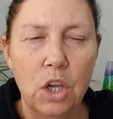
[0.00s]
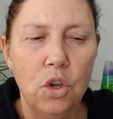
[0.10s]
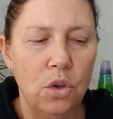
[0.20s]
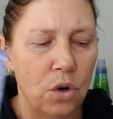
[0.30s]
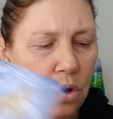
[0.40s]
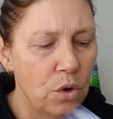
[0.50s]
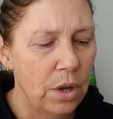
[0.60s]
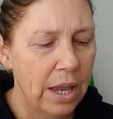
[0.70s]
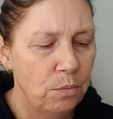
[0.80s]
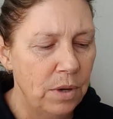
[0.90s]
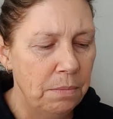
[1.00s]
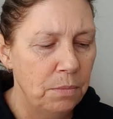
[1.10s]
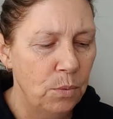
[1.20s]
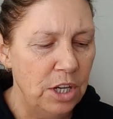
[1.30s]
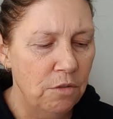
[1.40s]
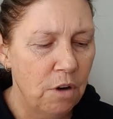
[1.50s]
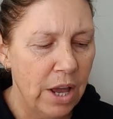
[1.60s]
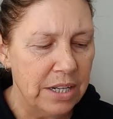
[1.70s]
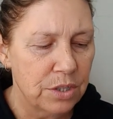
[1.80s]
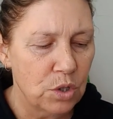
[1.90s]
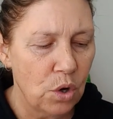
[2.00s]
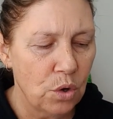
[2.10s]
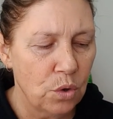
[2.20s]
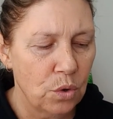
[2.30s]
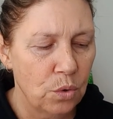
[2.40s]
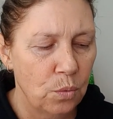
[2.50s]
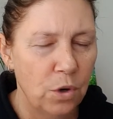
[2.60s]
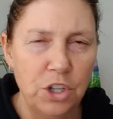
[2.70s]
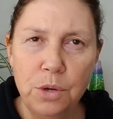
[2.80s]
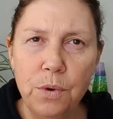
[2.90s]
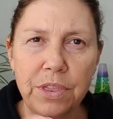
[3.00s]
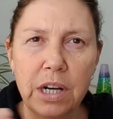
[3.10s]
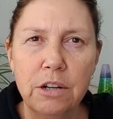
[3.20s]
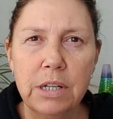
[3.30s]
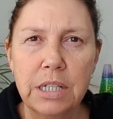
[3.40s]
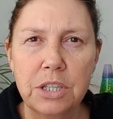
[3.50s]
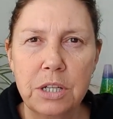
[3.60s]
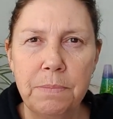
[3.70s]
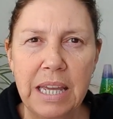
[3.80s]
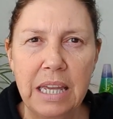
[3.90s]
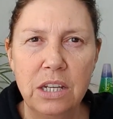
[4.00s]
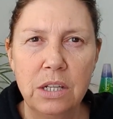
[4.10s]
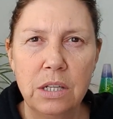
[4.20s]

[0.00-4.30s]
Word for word: You know, and when, when you write a song, what do you want the lyrics to be?